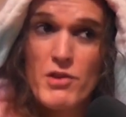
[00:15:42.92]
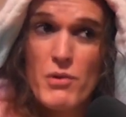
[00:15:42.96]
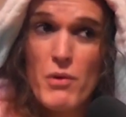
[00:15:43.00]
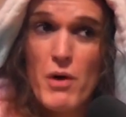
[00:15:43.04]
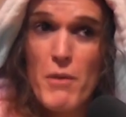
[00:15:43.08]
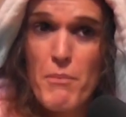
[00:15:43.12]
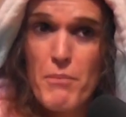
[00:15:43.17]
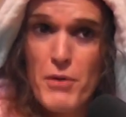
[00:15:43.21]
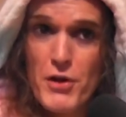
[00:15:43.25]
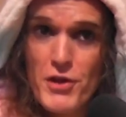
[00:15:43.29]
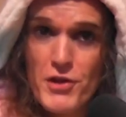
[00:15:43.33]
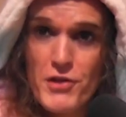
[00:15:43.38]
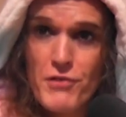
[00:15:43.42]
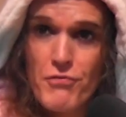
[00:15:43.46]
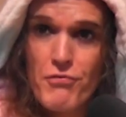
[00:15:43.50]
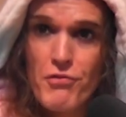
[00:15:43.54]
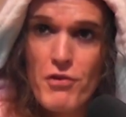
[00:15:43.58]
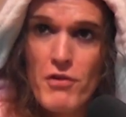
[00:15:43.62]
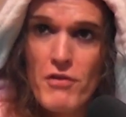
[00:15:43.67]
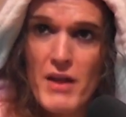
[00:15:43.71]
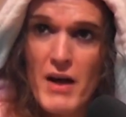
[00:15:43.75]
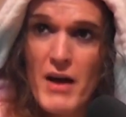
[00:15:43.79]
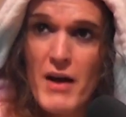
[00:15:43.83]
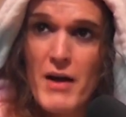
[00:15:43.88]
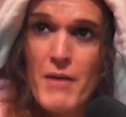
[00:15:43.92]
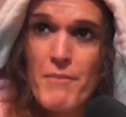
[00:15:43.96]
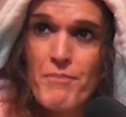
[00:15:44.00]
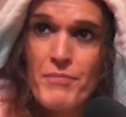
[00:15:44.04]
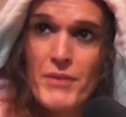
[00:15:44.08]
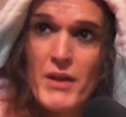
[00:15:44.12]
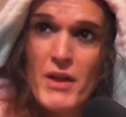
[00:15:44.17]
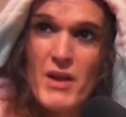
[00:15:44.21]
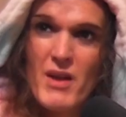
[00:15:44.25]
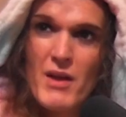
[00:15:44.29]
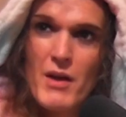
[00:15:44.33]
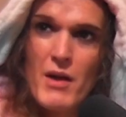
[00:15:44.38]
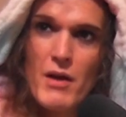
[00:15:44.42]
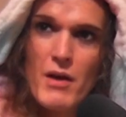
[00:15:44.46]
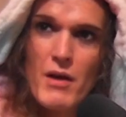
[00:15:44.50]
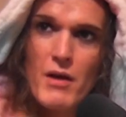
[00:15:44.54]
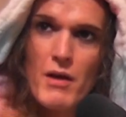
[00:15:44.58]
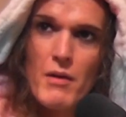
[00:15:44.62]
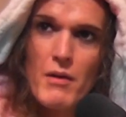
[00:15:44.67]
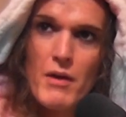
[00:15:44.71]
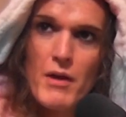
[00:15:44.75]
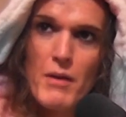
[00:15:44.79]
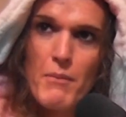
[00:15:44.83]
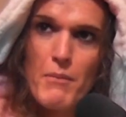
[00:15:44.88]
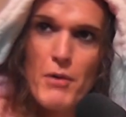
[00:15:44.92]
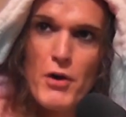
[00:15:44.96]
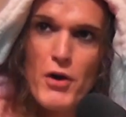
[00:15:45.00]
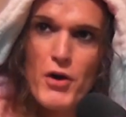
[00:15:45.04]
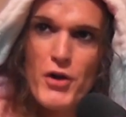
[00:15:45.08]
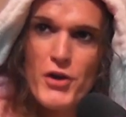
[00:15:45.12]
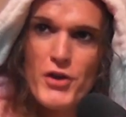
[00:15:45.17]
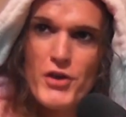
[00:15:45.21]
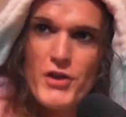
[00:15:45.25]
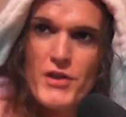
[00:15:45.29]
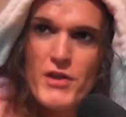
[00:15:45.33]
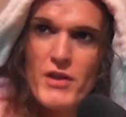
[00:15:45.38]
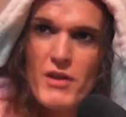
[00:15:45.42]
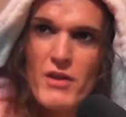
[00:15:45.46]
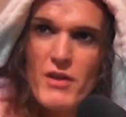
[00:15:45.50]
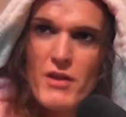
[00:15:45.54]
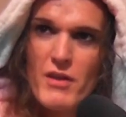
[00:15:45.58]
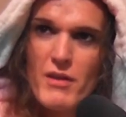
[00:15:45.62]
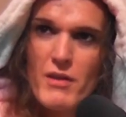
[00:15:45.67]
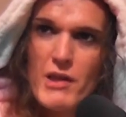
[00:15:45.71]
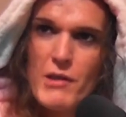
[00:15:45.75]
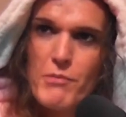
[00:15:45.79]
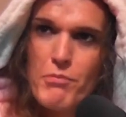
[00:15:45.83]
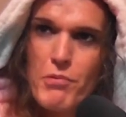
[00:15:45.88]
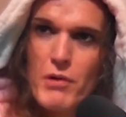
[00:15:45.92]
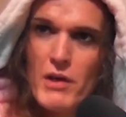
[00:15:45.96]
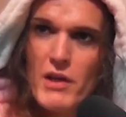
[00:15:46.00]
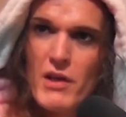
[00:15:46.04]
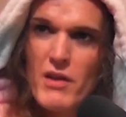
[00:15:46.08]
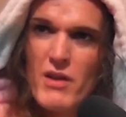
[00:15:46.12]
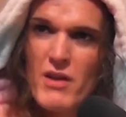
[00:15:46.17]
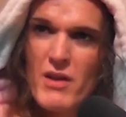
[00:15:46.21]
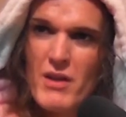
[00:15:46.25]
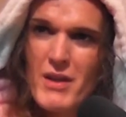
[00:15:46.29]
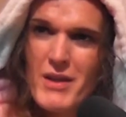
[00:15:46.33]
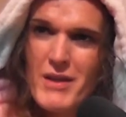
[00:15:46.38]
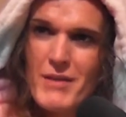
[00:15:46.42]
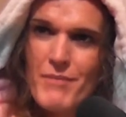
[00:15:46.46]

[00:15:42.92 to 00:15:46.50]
I pushed through that. That's probably.